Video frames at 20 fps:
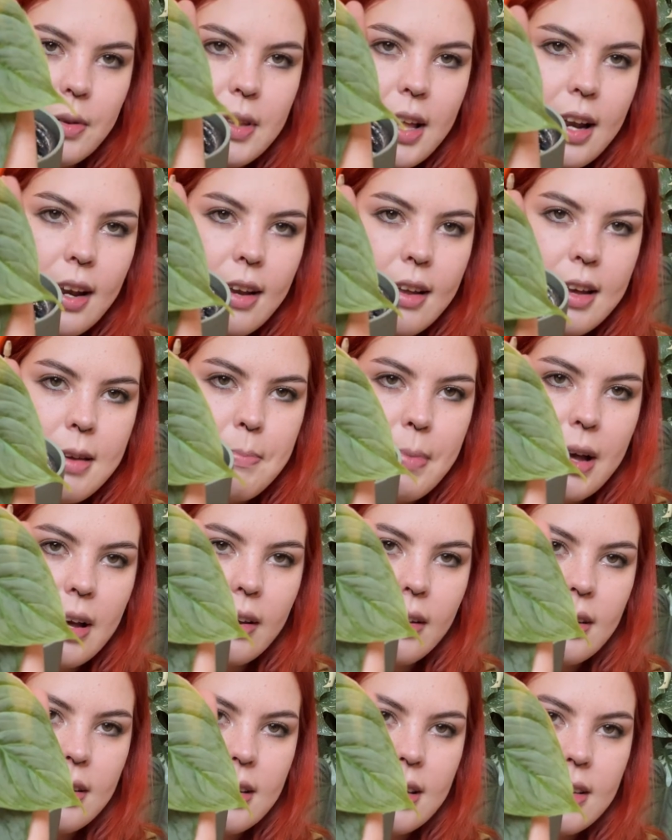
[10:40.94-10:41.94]
that light
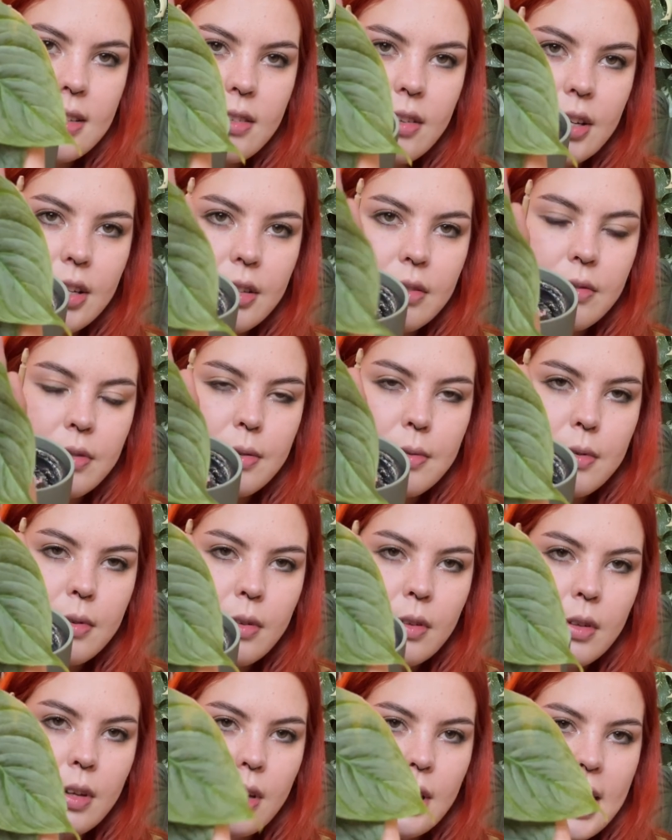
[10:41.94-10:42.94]
behind it is kind of
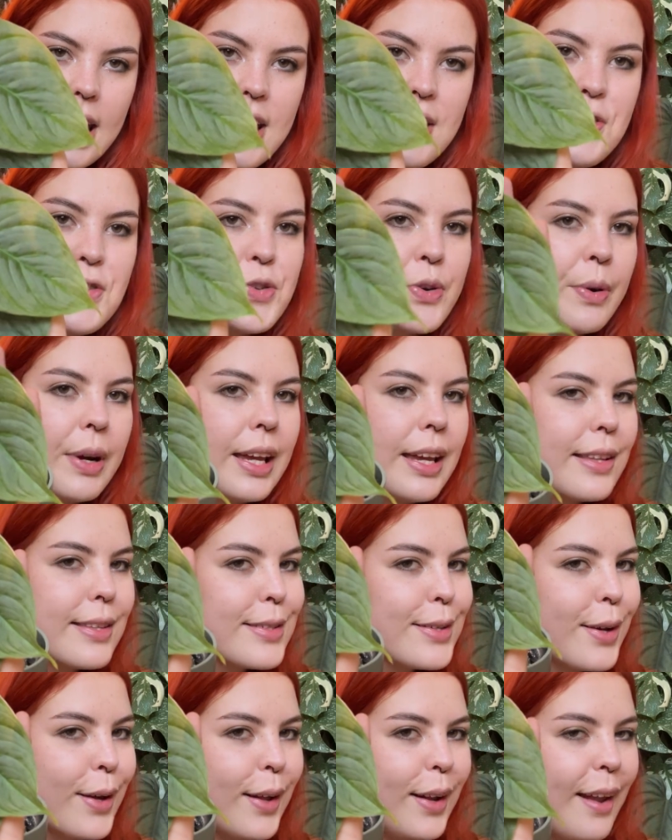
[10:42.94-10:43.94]
hindering its
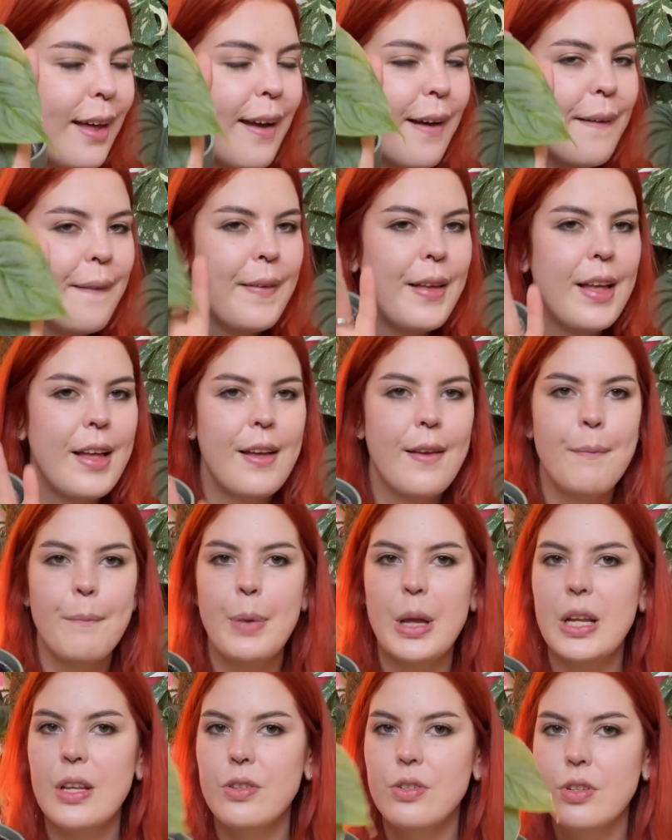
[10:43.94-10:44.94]
colour,
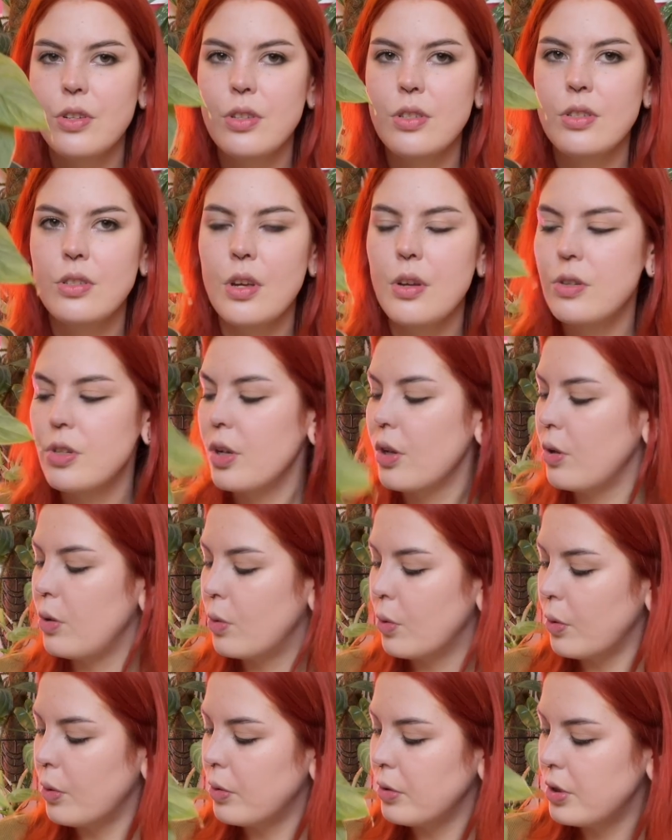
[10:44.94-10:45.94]
but it's just such a
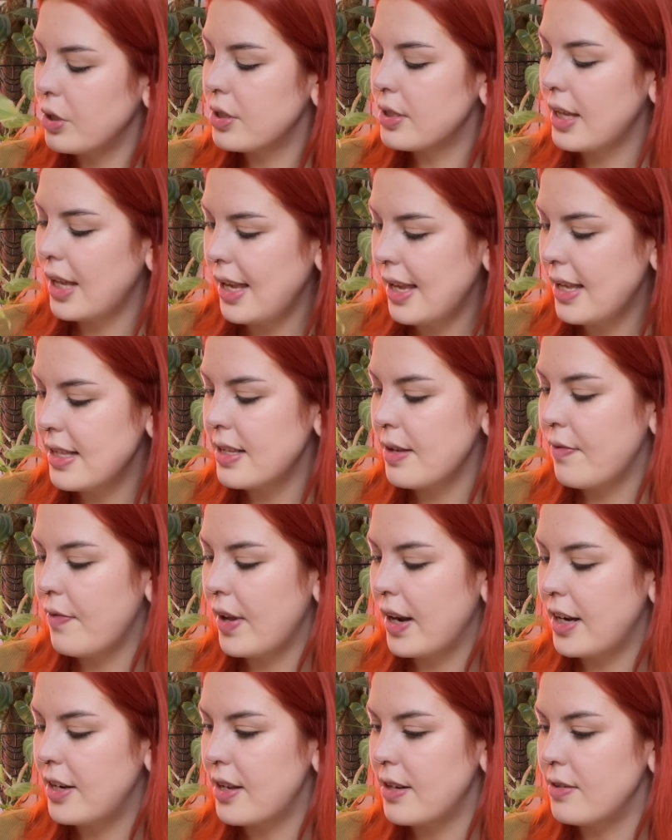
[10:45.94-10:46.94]
gorgeous, easy
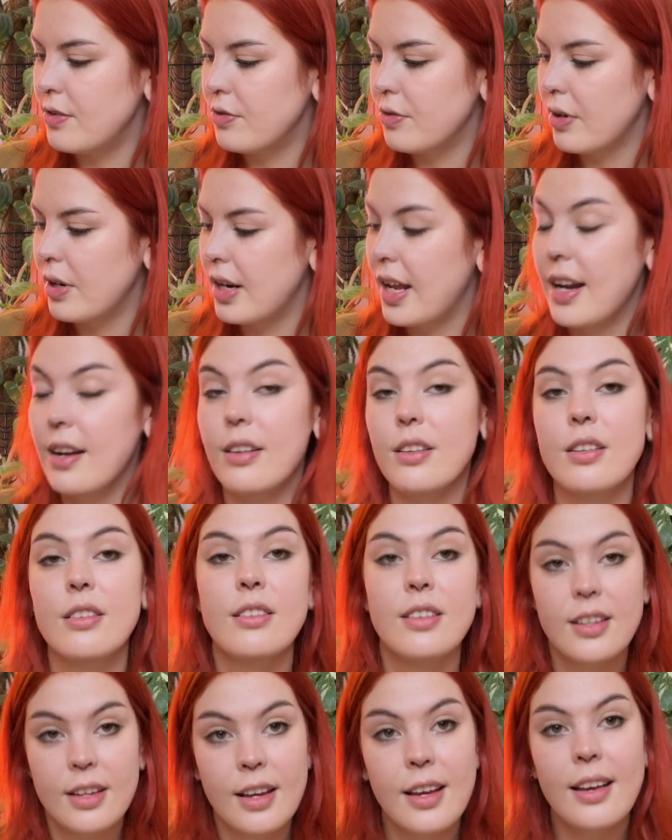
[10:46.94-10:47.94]
philodendron and
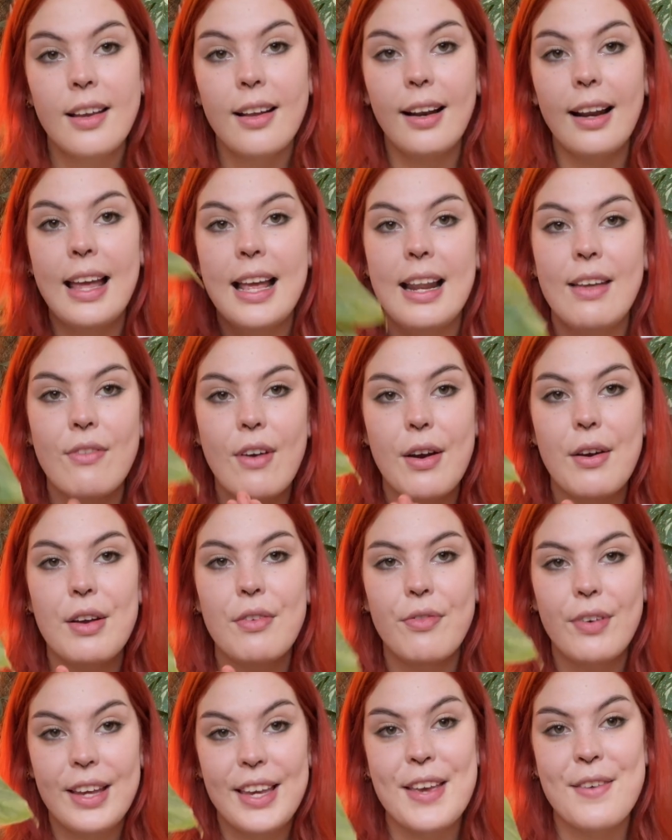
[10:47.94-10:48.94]
clearly very
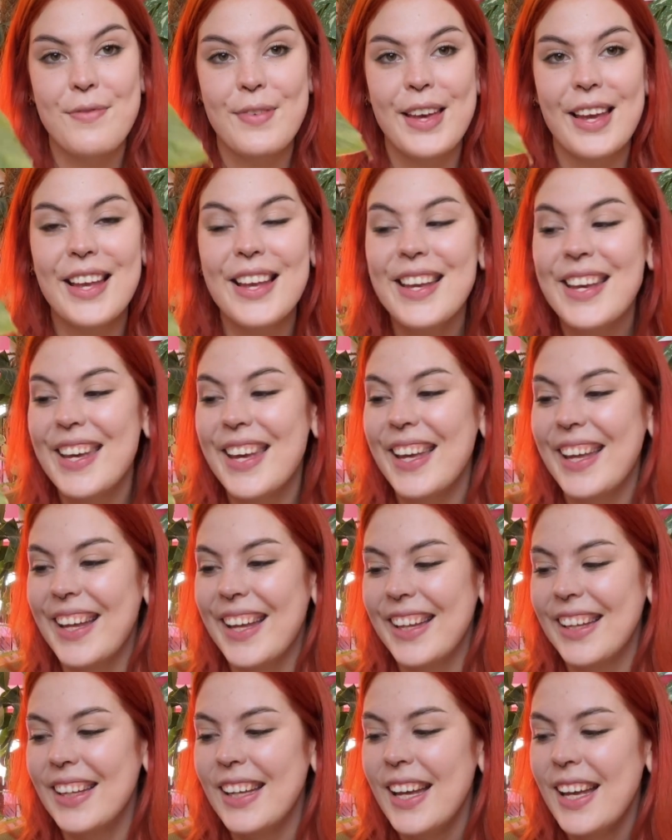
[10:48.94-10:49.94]
forgiving.
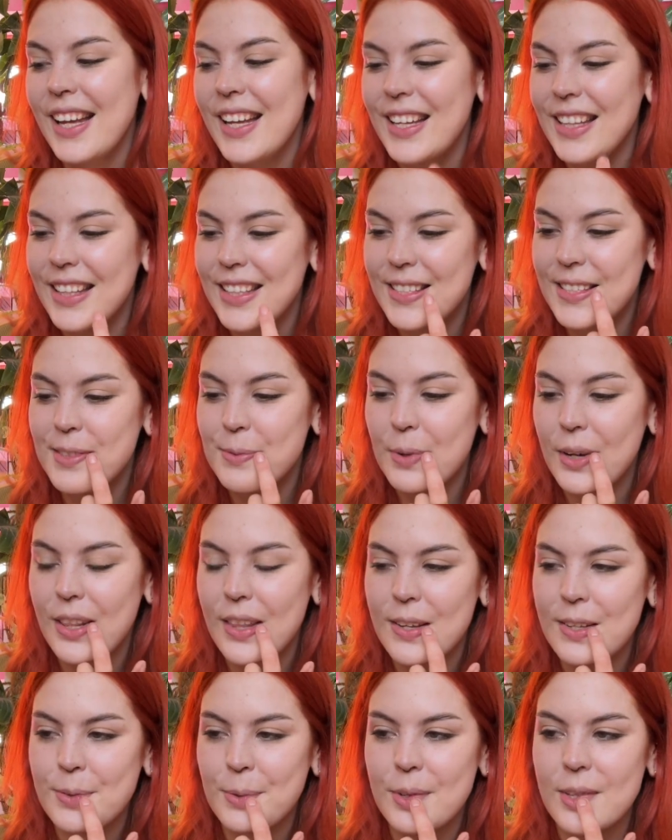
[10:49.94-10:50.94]
This is one of
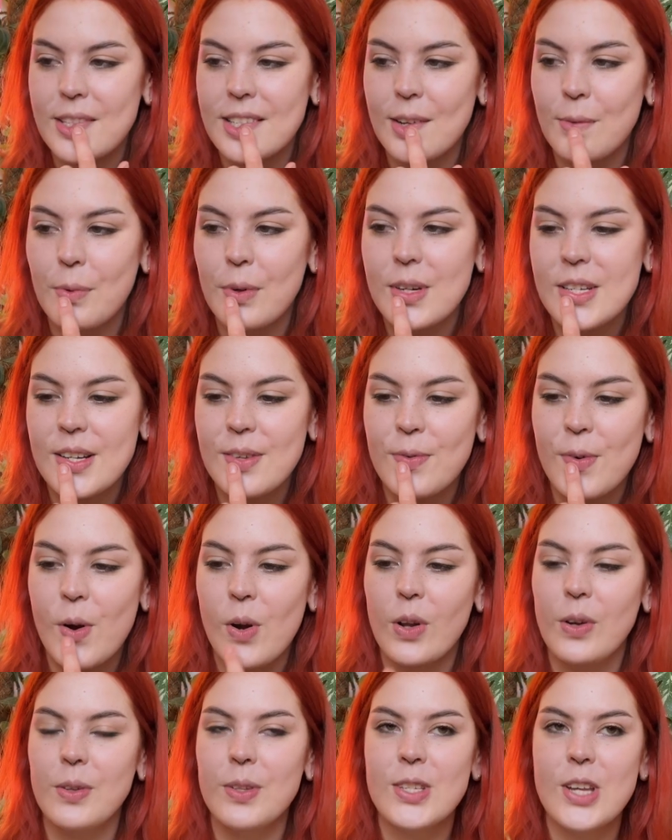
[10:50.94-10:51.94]
those ones I'd wanted for a
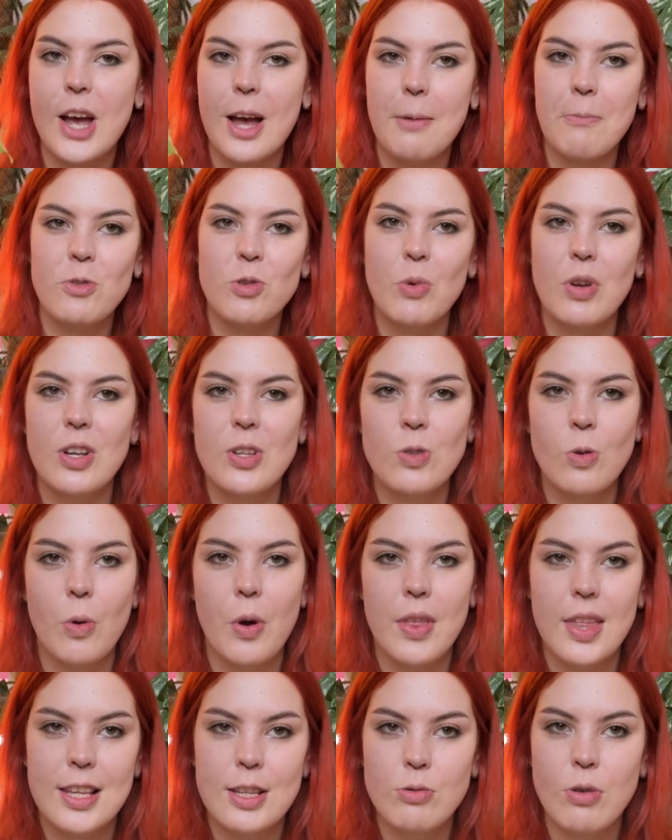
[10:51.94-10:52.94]
long time, so when I saw it
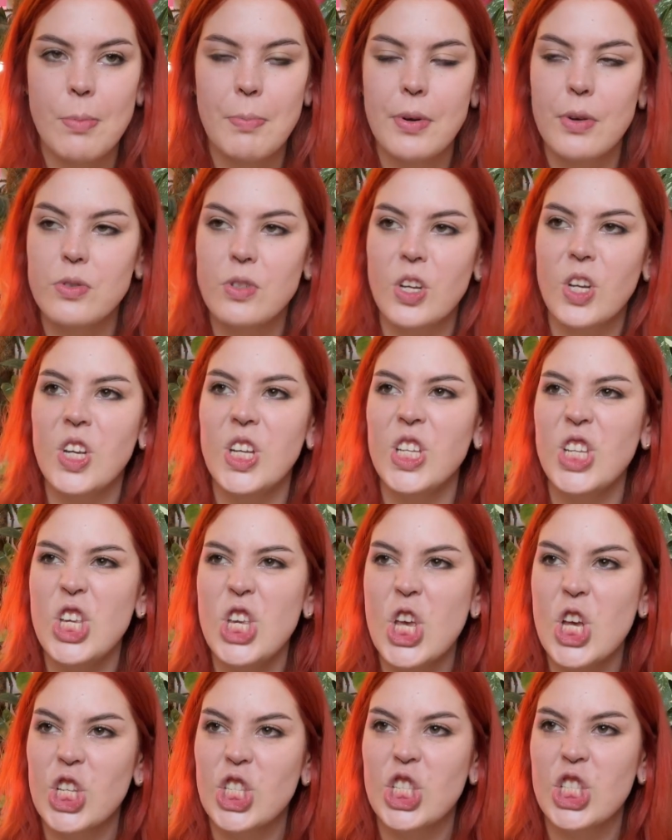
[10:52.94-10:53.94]
at the swap I was like,
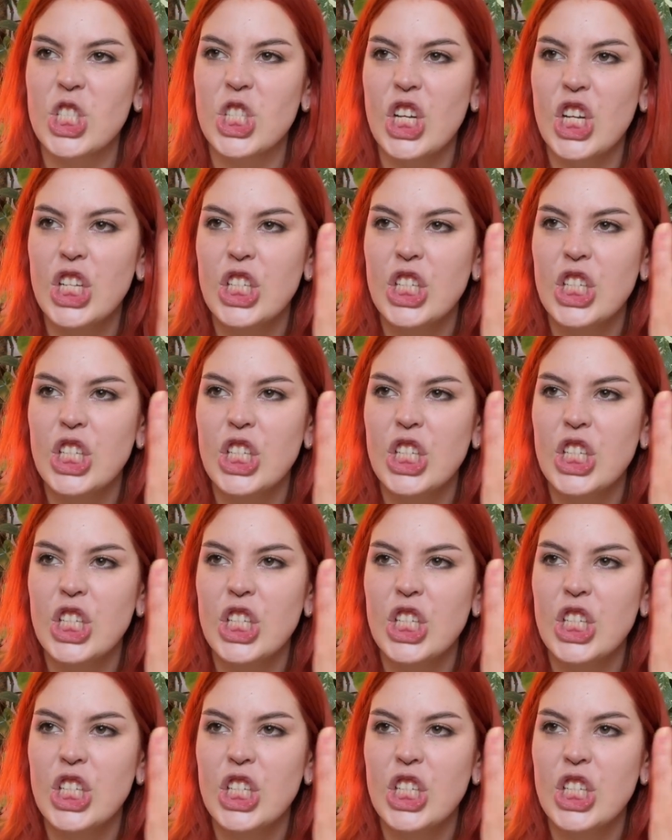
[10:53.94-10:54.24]
yes.